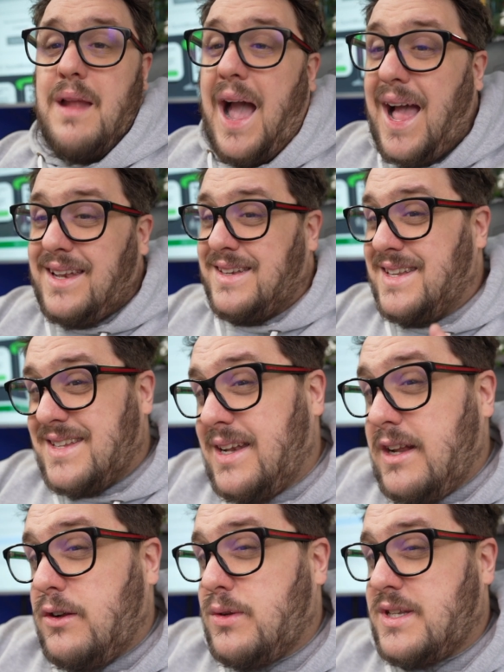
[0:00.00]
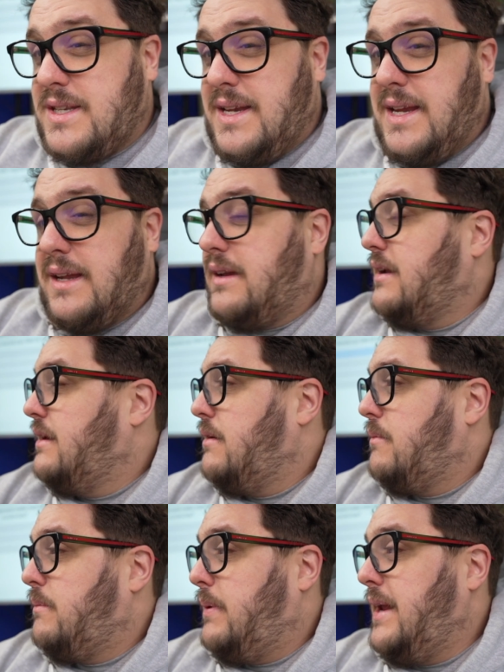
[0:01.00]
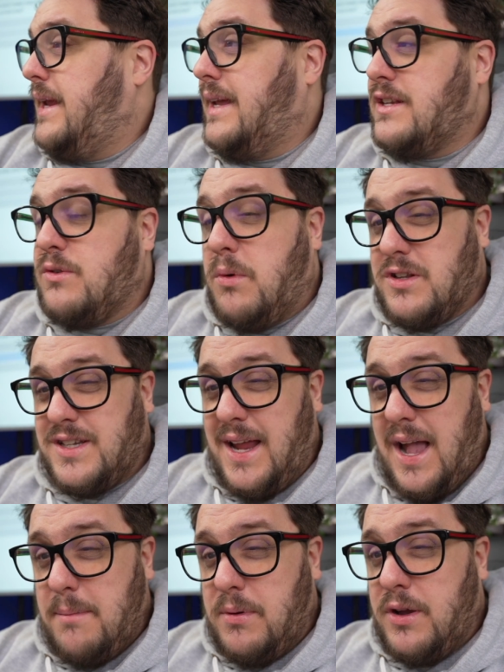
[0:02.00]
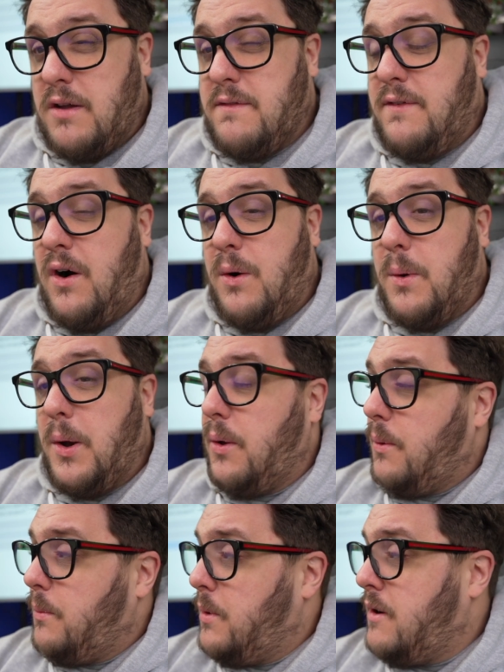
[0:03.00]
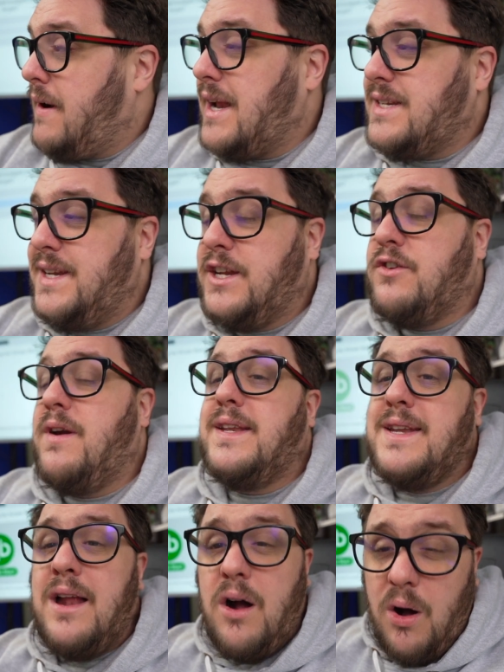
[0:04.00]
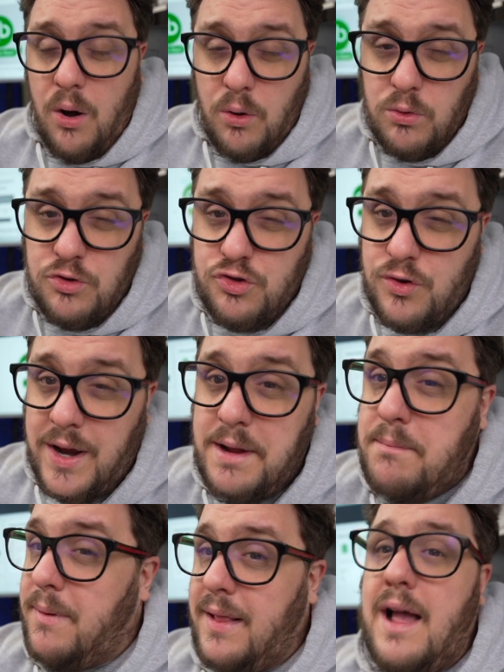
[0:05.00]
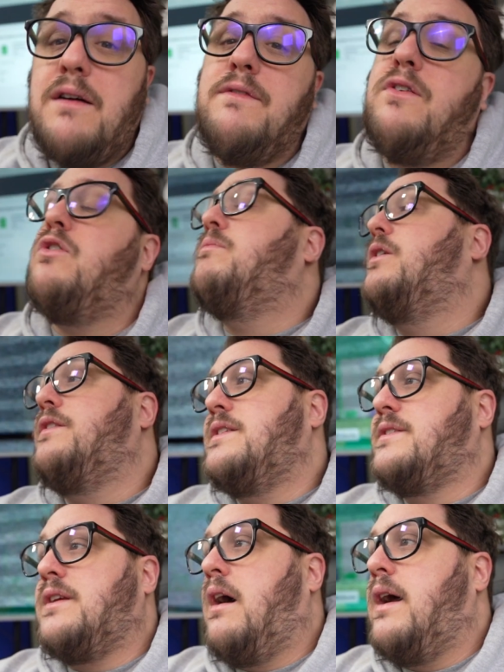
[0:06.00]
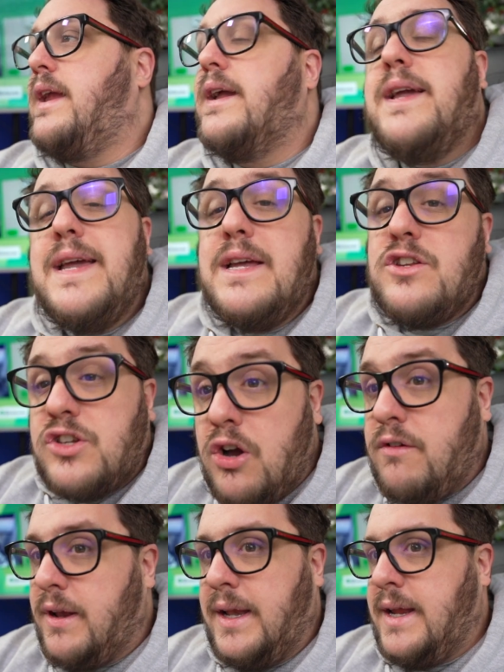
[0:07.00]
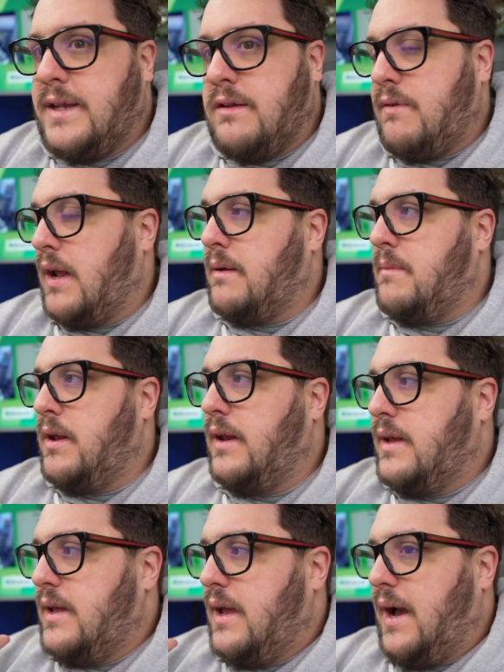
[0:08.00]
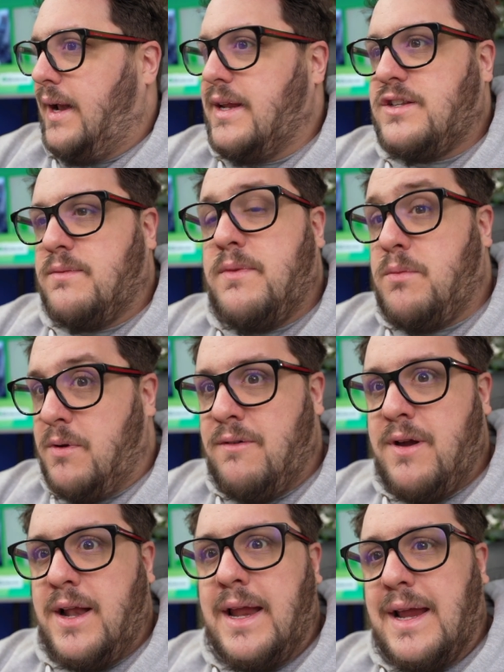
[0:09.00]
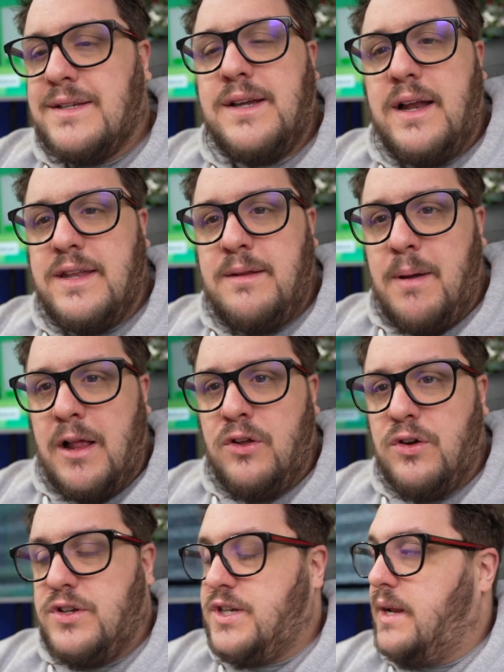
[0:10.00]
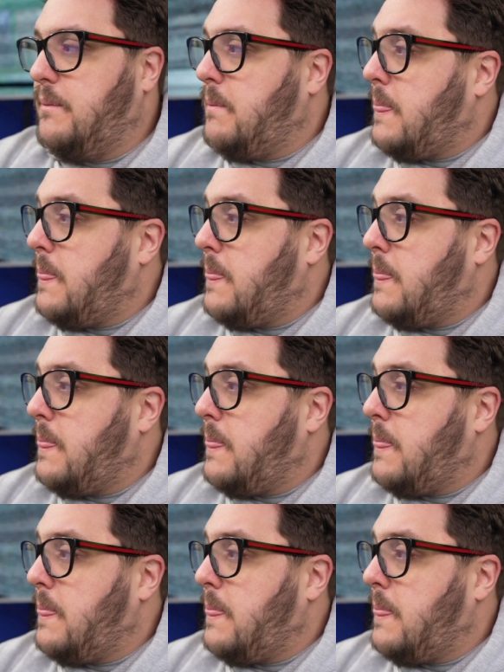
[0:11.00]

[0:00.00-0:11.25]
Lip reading: And there's a little sneak peek into what's going to happen going forward. We're actually creating a whole training platform on the site. It's currently in development and it's something we're really excited about launching.